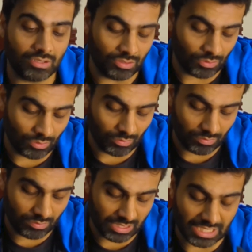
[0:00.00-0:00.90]
you're
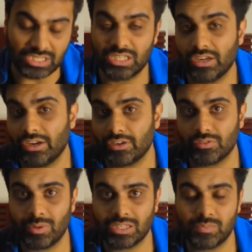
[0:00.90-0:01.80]
essentially cutting off
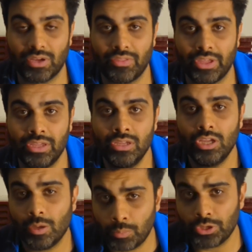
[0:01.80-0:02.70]
the blood supply there
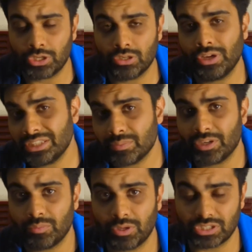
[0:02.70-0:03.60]
and putting a nice
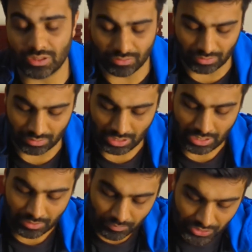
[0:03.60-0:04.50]
amount of pressure through.
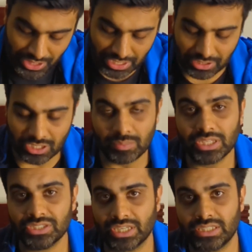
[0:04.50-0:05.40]
Then you're going to be
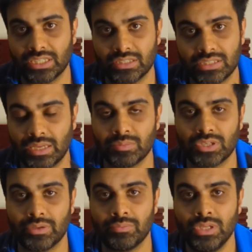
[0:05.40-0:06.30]
injecting at the same
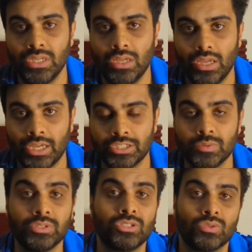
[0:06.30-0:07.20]
time
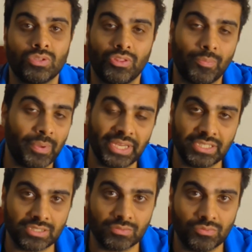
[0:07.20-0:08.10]
to ensure that the
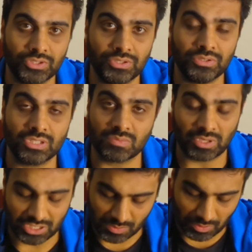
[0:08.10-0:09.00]
pain is reduced as
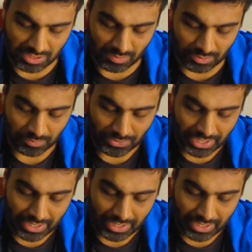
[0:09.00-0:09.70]
much as possible.